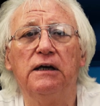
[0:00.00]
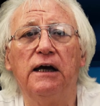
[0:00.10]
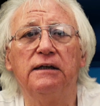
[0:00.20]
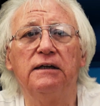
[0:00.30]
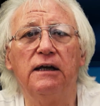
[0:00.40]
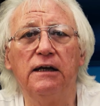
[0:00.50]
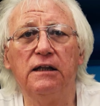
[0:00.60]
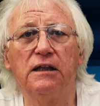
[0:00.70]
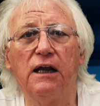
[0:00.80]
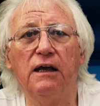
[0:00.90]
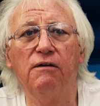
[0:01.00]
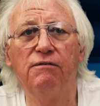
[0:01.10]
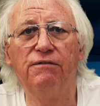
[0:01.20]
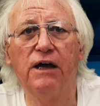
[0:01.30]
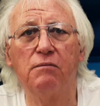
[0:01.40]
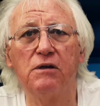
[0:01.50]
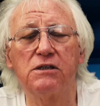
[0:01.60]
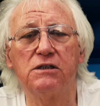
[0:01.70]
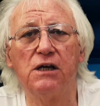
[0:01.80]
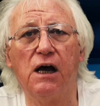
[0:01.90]
and lethally
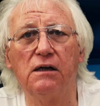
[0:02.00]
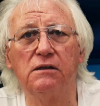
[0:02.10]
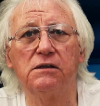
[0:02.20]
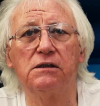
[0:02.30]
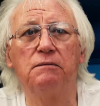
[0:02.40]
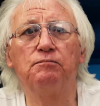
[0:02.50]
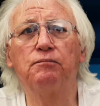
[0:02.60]
venomous tongues.